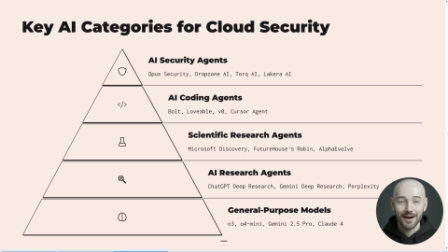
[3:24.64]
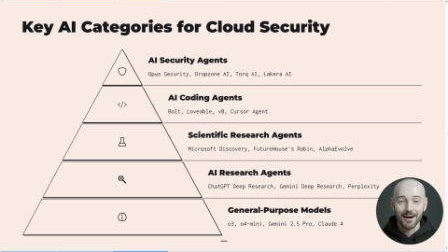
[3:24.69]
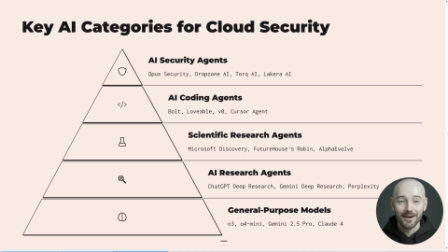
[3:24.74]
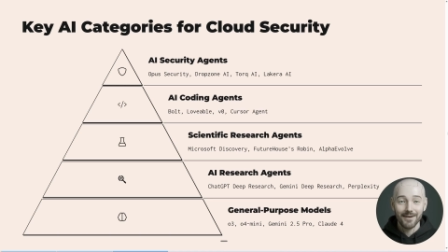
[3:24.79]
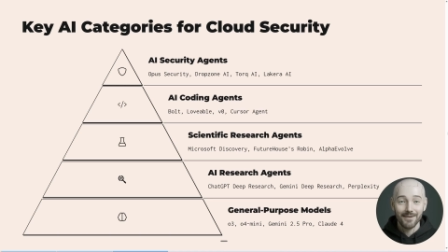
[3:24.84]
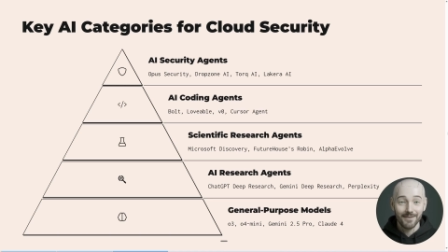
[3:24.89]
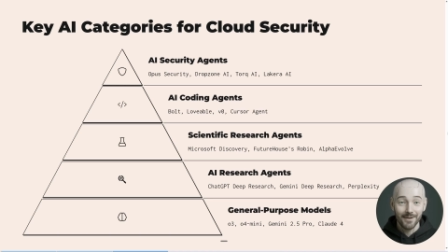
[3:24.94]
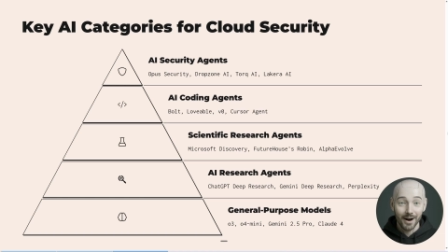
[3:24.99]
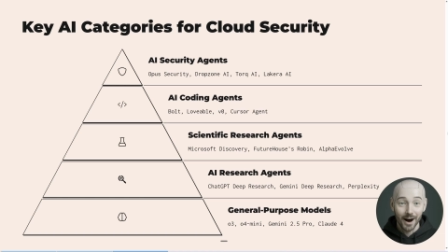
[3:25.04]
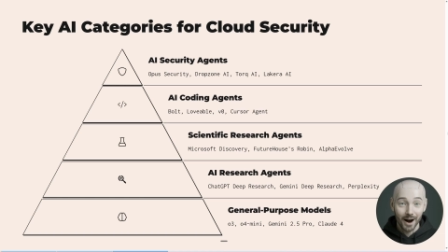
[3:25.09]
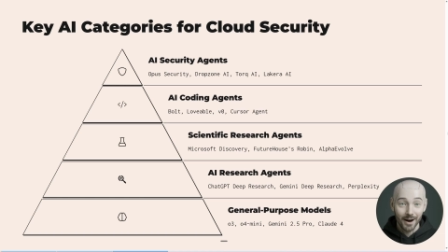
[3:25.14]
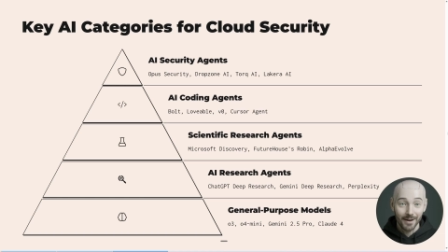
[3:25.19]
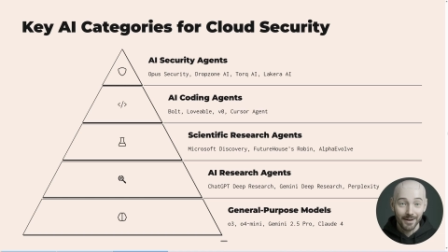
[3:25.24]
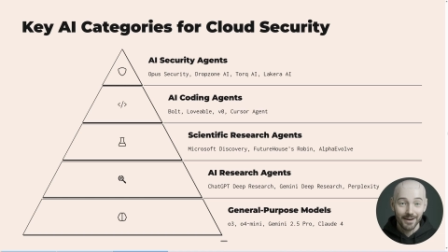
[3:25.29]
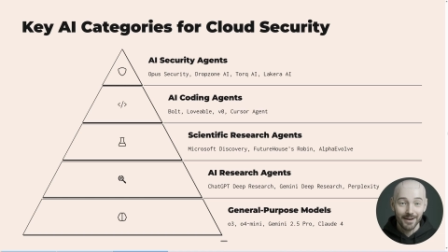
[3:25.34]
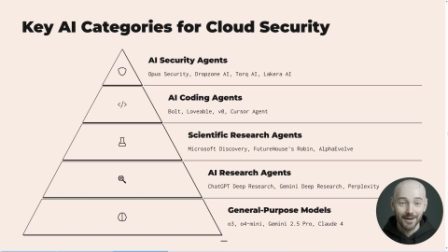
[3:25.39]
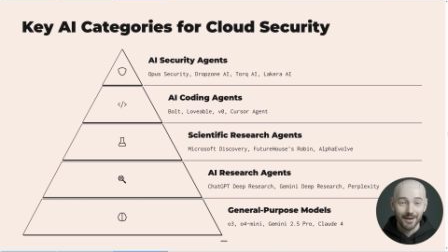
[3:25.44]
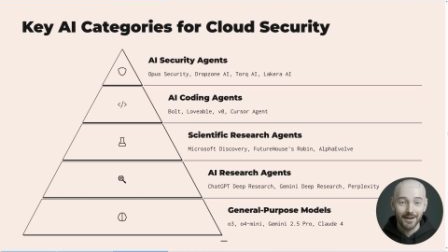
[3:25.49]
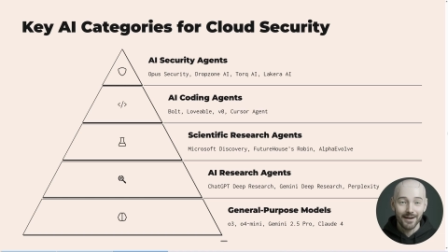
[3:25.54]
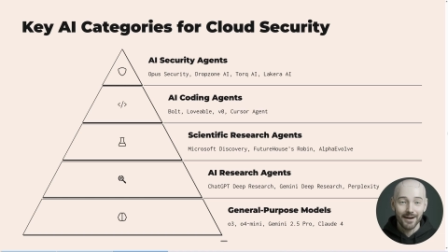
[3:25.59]

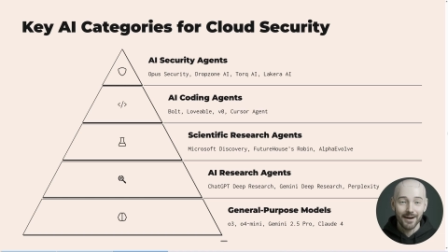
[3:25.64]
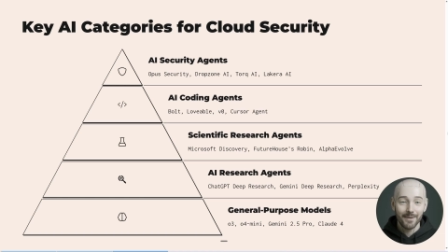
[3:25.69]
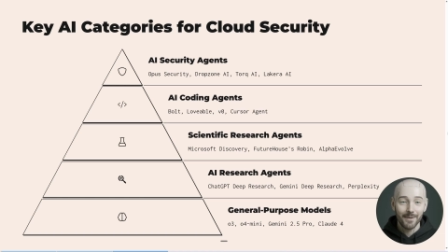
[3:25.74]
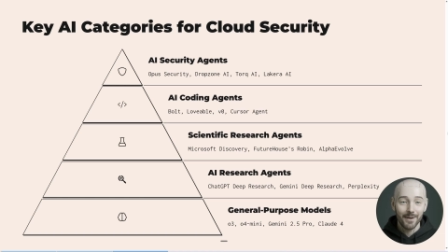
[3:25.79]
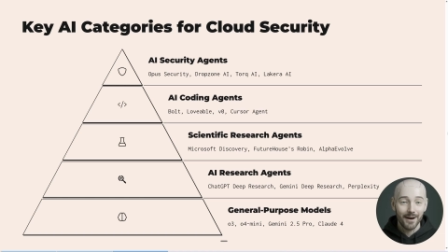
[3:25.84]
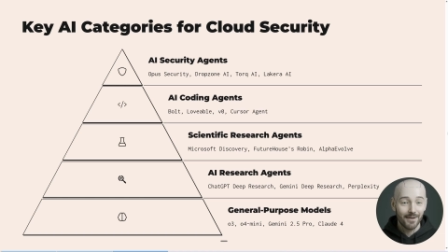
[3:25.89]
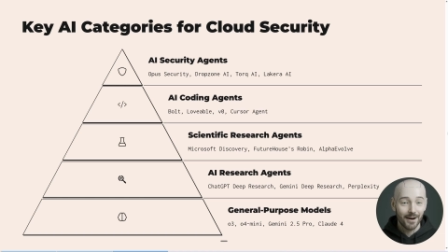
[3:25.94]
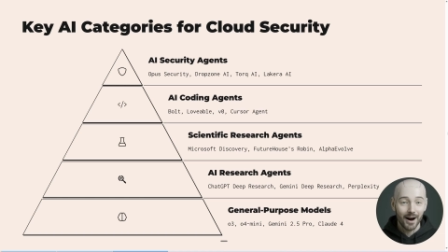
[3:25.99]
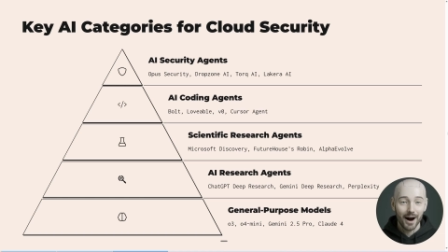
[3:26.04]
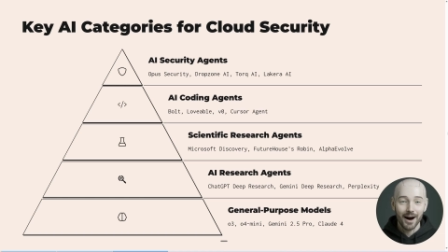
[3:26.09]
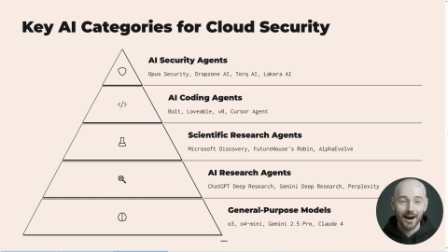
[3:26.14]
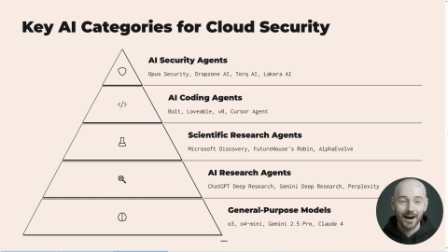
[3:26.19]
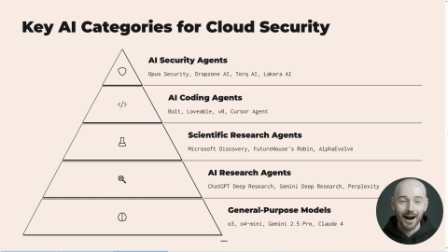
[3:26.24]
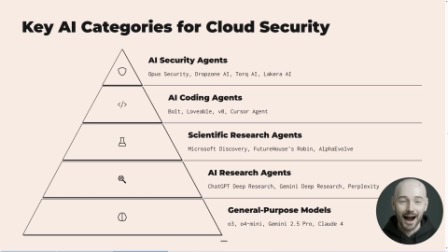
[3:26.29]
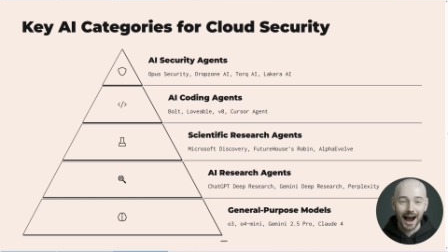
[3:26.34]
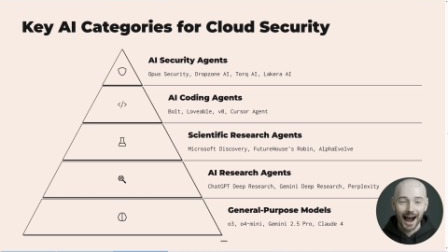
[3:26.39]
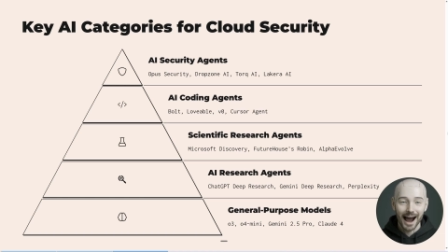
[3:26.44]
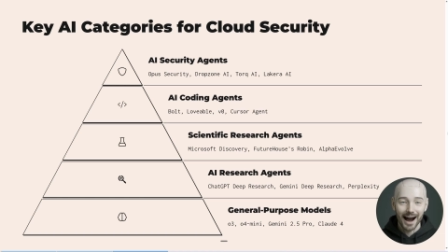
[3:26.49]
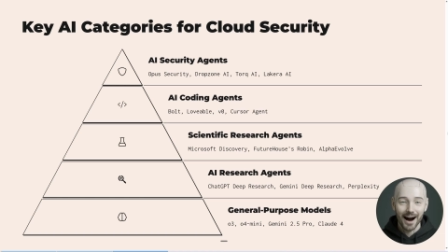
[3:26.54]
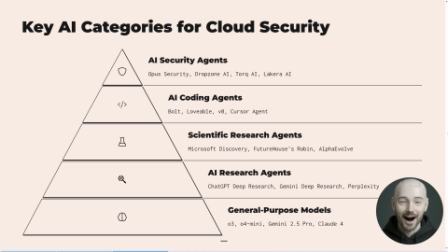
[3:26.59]
Fourth, we've got
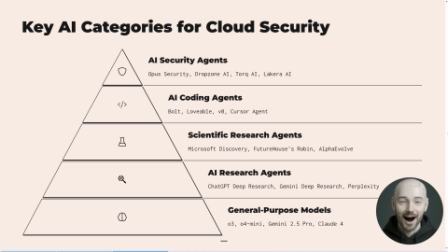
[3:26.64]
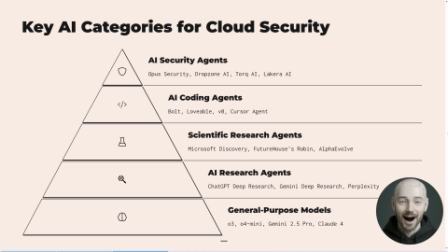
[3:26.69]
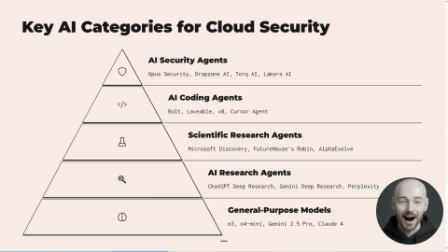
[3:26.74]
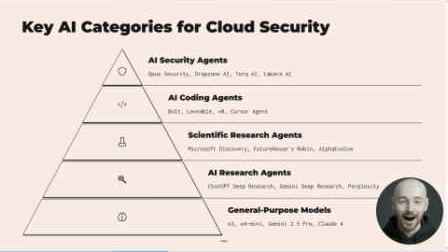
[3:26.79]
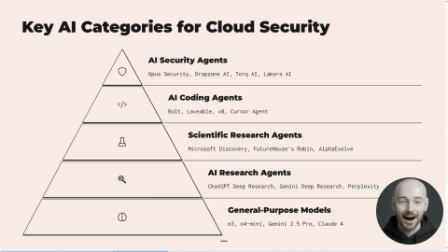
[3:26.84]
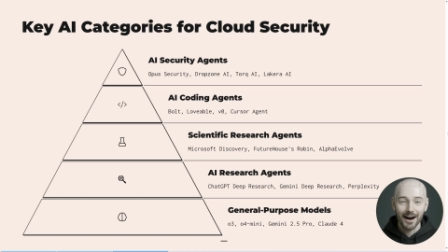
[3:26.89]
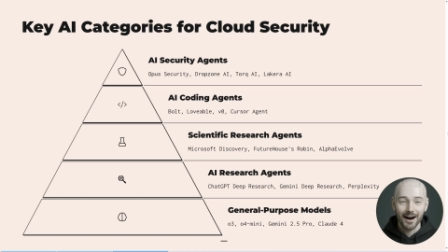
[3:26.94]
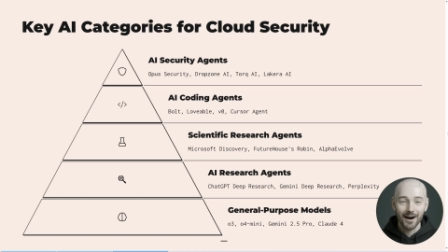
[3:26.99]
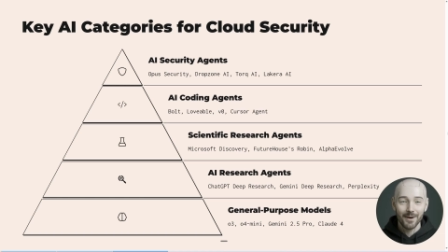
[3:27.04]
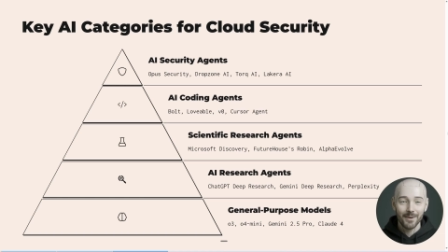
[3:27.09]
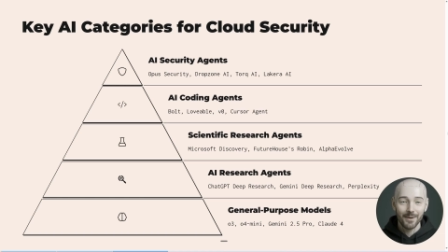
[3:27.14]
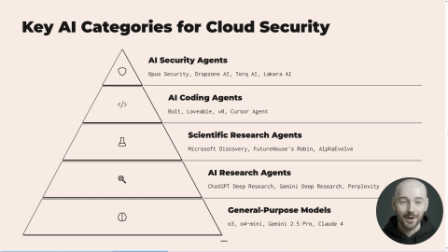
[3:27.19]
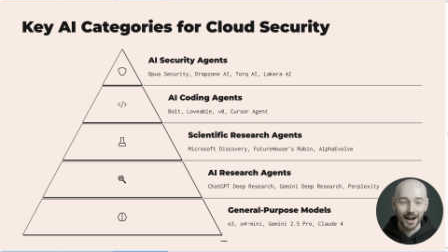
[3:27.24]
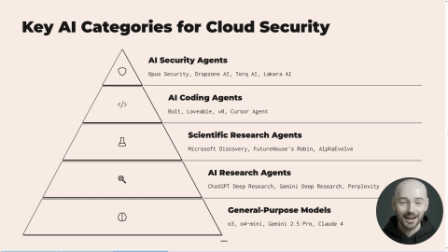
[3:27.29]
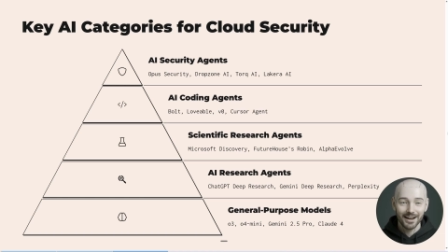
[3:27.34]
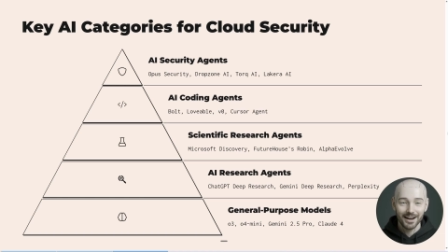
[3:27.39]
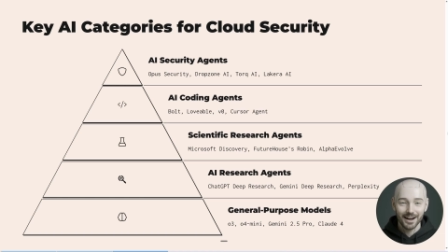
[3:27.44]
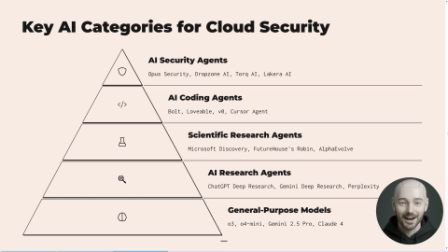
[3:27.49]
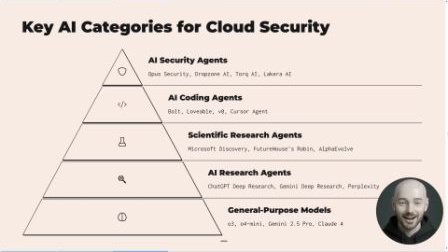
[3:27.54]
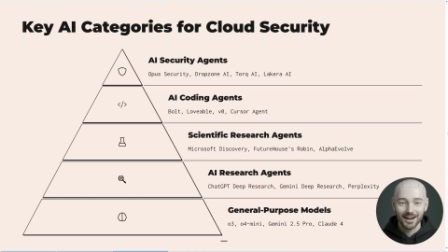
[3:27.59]
AI
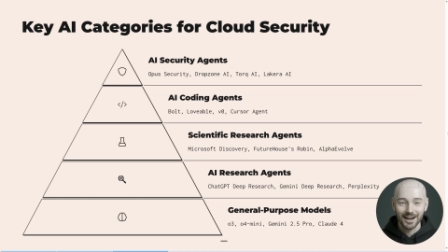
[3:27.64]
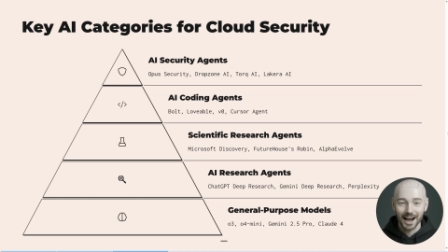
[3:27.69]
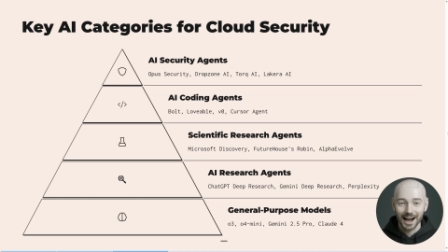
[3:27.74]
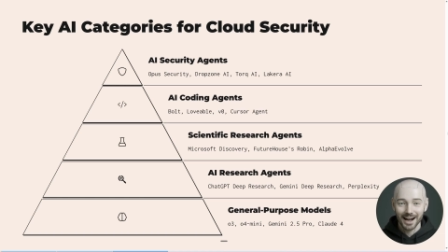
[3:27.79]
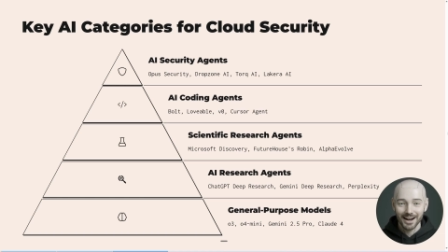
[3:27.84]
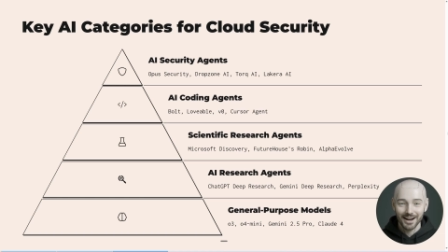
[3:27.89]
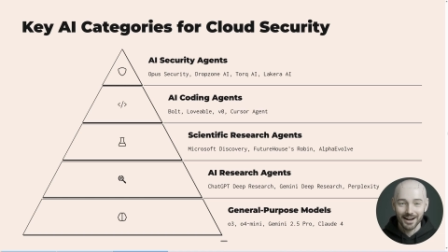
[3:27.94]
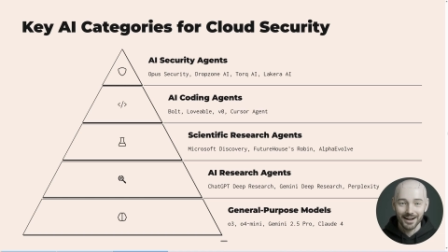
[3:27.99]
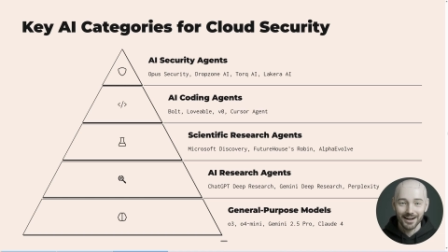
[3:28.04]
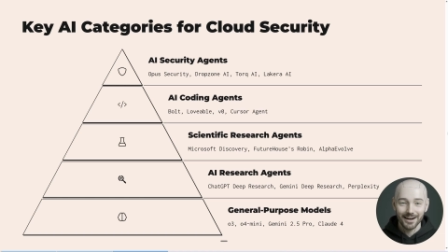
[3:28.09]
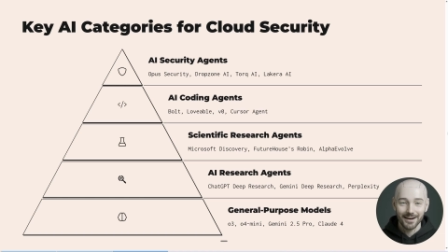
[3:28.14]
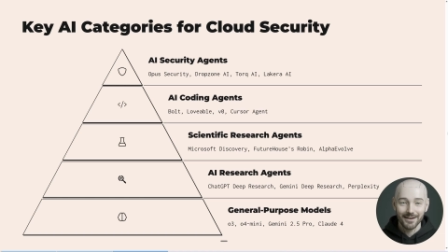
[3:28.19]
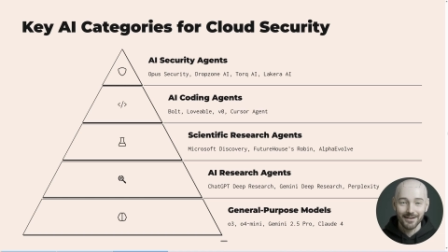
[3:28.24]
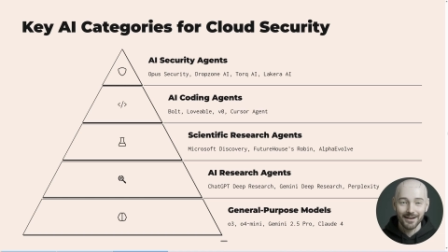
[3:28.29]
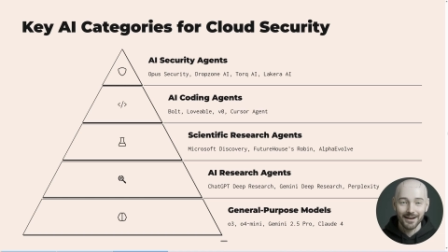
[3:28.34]
research agents.